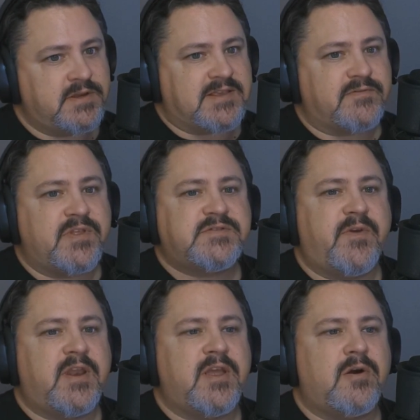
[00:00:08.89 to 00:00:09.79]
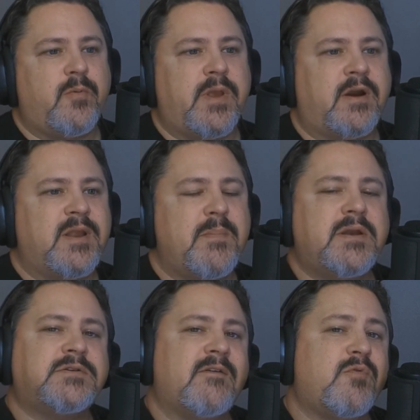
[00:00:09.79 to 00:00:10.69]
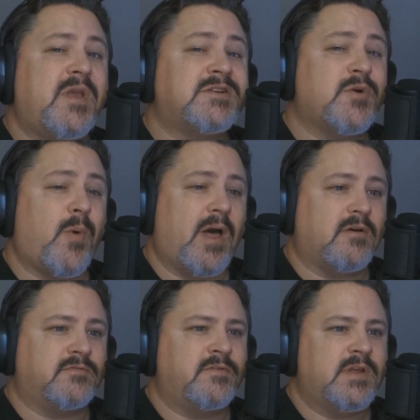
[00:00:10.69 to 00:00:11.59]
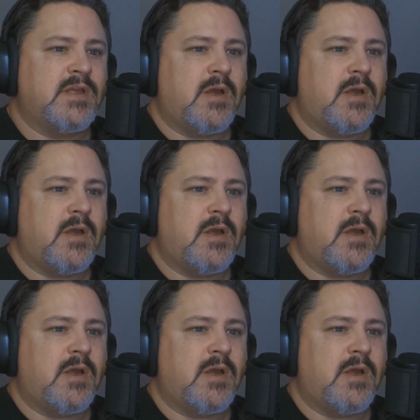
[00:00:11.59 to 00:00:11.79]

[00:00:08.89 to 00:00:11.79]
As of this video, we are in the middle of week 12,